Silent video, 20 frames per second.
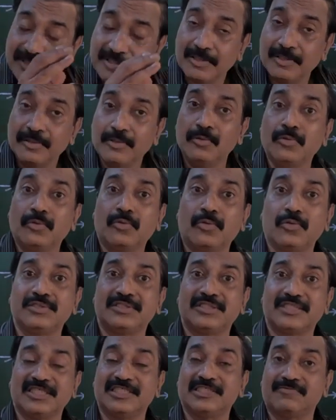the
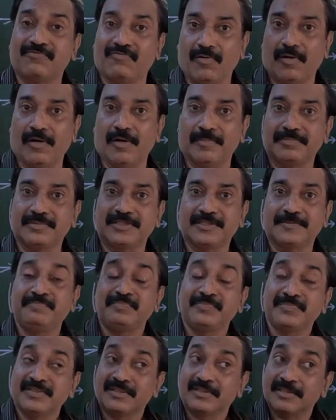glucose is formed,
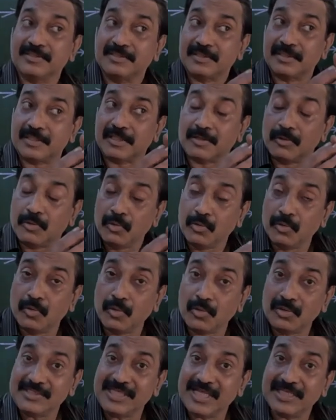the
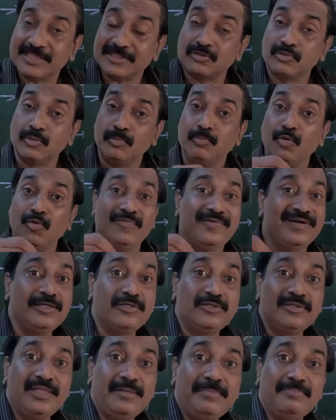glucose has to move
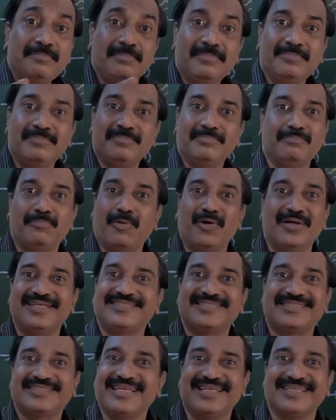into the body
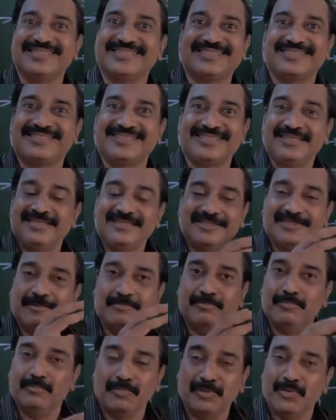cells. The
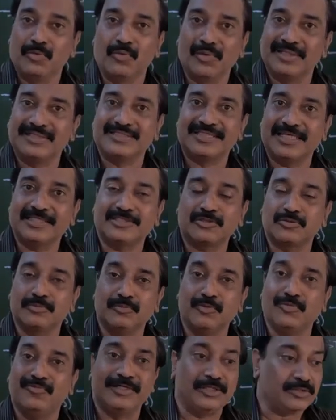glucose has to
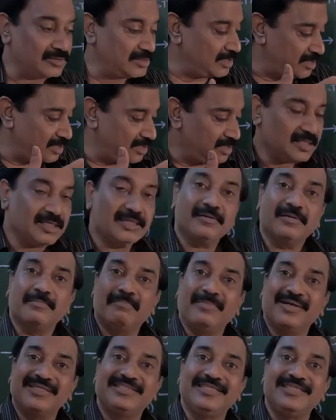move into the
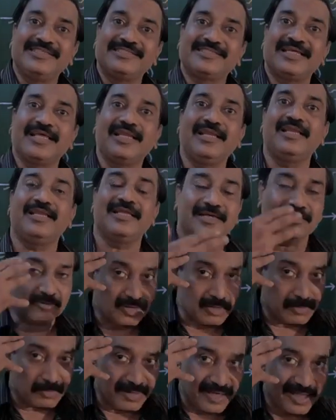muscle cell, into
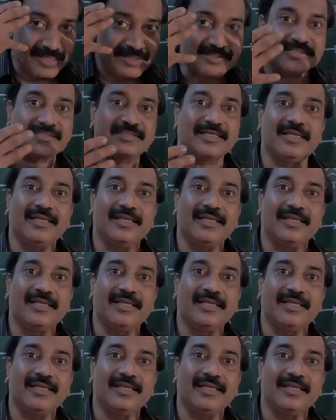the brain cell,